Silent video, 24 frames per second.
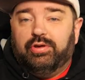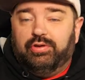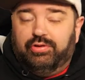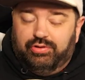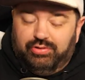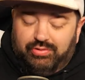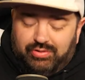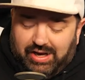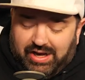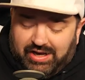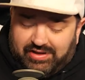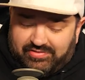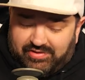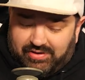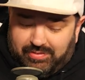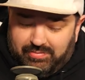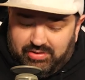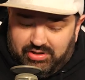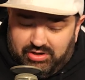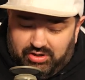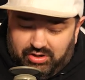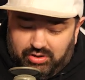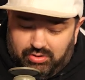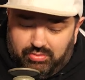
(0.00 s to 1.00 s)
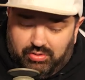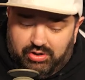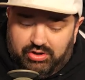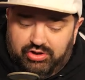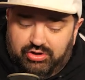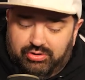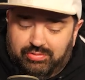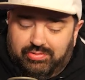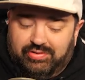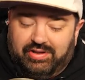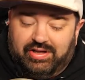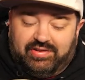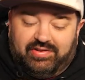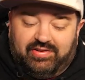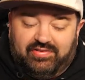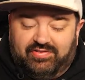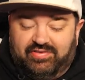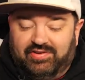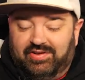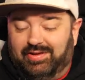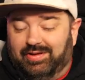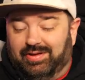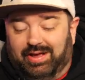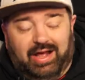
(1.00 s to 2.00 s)
You guys let me know what you would like to
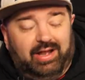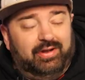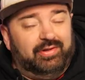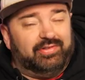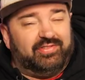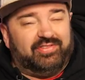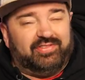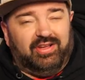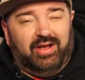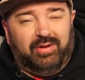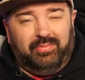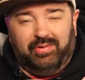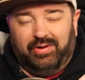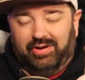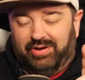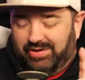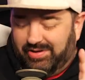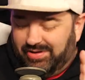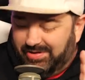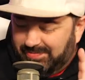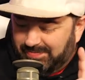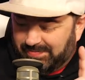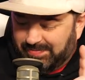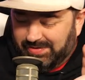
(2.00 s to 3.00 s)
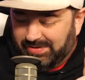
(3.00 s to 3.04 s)
see. I know someone...